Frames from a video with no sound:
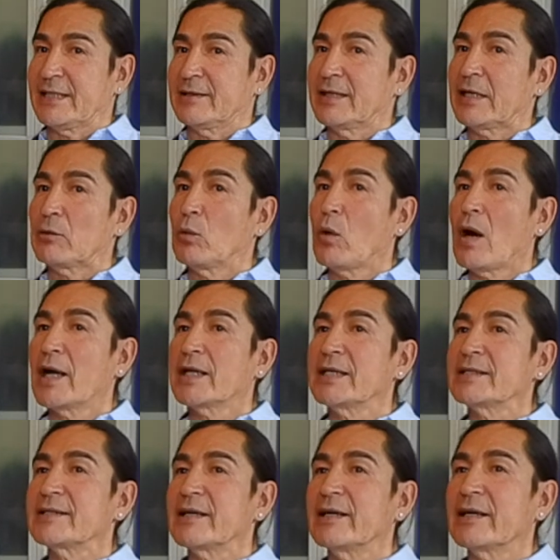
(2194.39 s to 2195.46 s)
and they
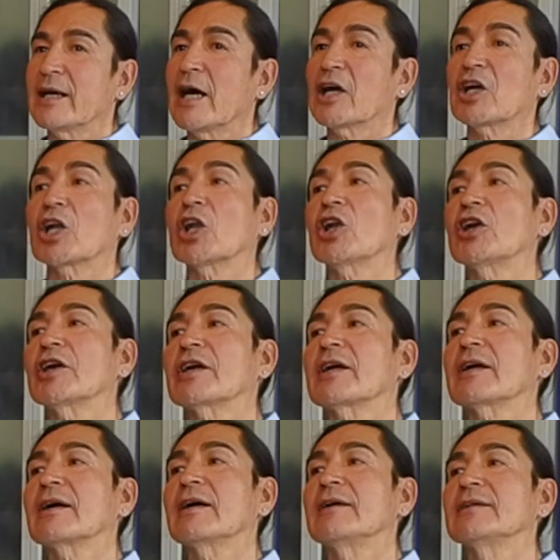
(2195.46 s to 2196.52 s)
wanted a clerk,